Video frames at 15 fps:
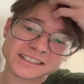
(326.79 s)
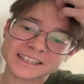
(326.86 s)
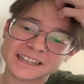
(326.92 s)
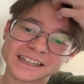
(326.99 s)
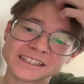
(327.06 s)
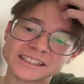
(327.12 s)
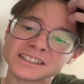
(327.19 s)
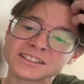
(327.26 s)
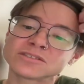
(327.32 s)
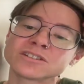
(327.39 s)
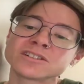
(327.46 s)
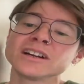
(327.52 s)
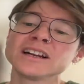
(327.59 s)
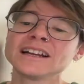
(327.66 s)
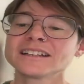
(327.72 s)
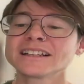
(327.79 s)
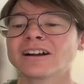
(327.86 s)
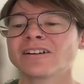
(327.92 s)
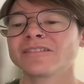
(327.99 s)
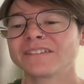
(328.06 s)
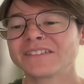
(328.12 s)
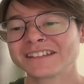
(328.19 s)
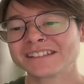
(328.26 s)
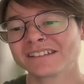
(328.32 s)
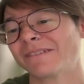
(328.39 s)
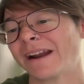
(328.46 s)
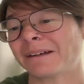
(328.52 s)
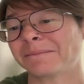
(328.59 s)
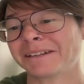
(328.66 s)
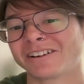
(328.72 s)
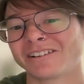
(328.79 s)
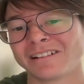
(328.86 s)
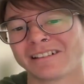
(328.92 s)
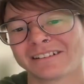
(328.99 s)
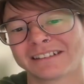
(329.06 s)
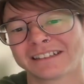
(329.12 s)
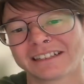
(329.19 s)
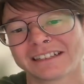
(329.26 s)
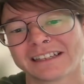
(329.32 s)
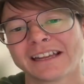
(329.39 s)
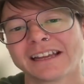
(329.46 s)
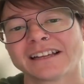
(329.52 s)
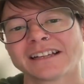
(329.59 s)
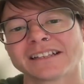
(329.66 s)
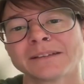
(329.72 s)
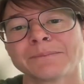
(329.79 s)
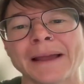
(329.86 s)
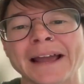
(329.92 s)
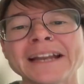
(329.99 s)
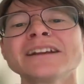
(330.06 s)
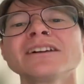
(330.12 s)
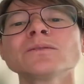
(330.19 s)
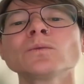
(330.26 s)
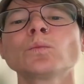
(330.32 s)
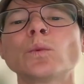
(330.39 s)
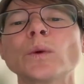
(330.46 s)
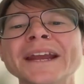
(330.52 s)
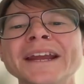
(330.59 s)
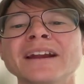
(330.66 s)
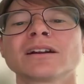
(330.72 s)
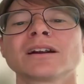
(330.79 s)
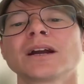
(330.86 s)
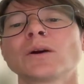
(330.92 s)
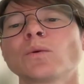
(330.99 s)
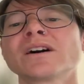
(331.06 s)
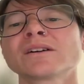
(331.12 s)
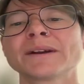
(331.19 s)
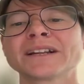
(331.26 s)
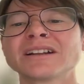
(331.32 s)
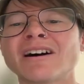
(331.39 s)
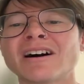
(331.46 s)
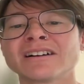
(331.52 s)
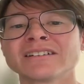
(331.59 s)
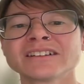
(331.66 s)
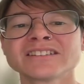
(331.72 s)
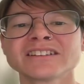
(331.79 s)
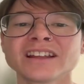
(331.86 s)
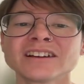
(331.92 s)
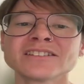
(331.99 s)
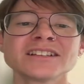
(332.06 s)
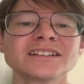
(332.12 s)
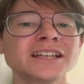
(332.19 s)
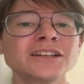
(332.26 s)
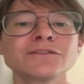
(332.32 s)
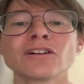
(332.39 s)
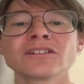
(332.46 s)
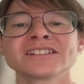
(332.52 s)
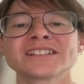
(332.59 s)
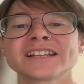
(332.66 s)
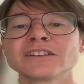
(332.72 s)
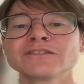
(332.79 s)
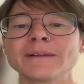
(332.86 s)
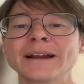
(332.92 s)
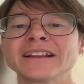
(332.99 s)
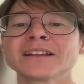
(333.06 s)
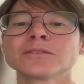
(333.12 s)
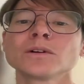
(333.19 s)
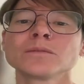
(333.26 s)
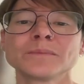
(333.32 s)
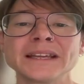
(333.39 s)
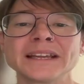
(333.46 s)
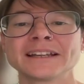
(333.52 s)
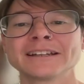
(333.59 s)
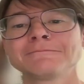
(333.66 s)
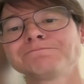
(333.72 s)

take a detour down this rabbit hole. Depending on where I walk my dogs, there's a default state of mind they will be in.